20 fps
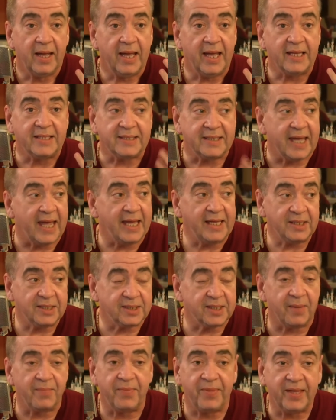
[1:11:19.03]
it takes
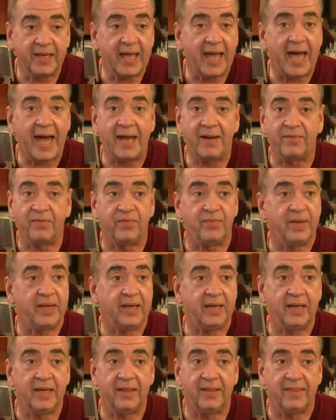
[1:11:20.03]
something out of
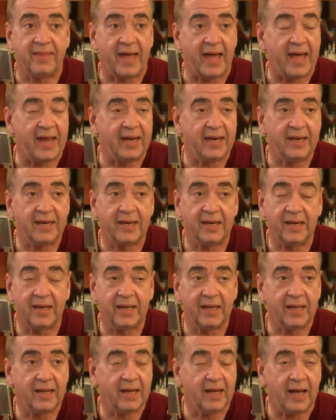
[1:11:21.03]
me that
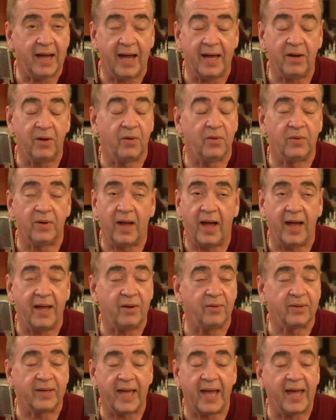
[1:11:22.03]
I don't
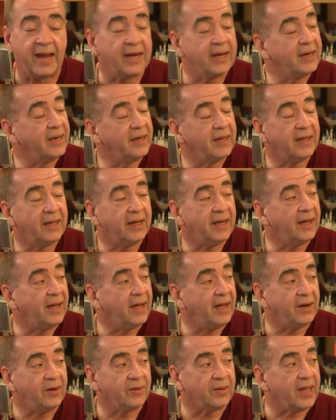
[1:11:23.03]
get.
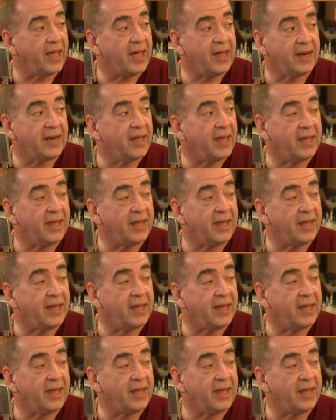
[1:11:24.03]
I don't get.